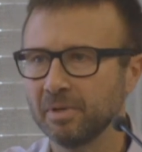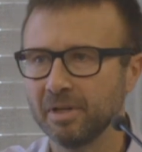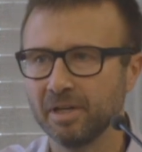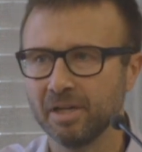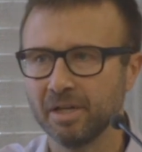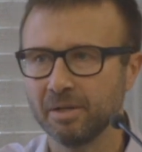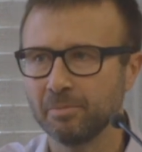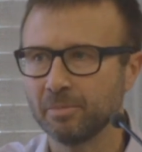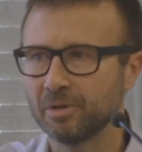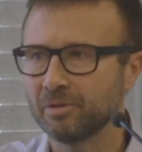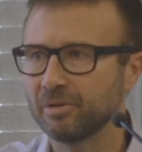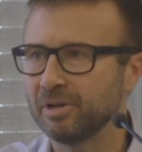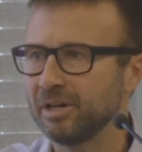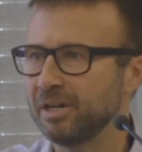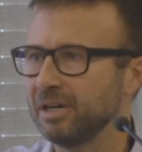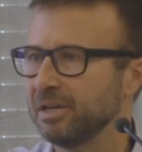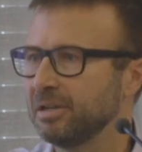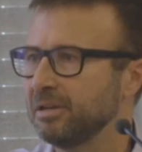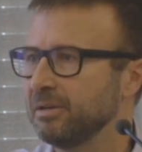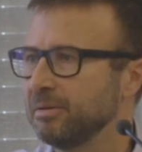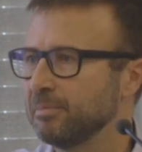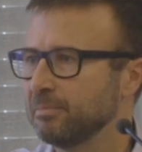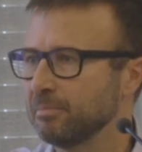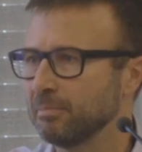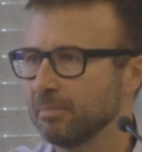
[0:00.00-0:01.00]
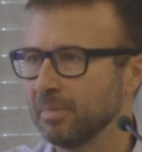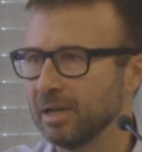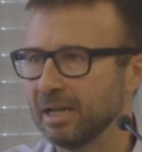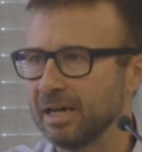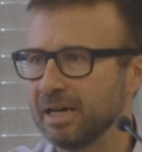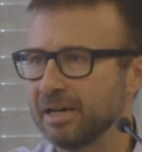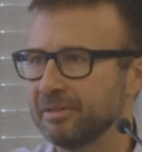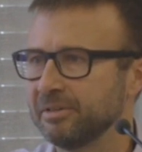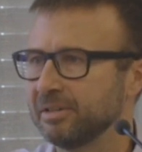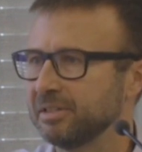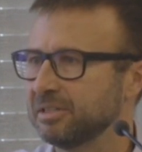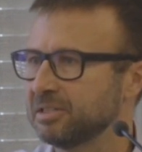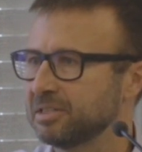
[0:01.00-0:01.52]
MRI,
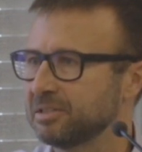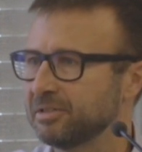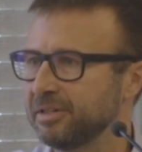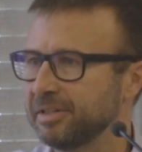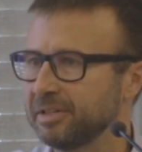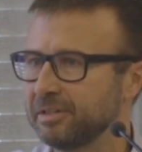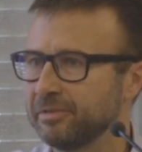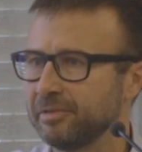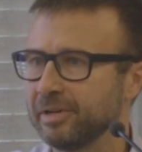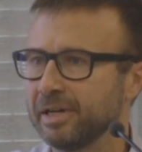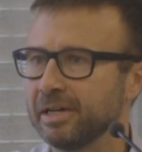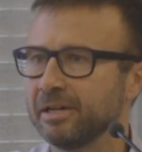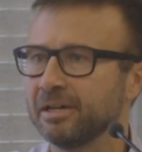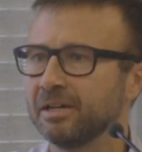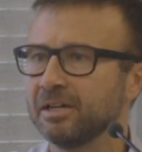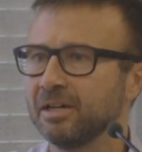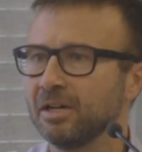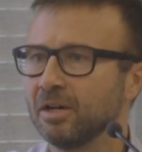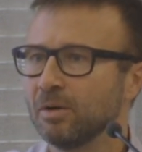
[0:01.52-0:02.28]
blood, etc.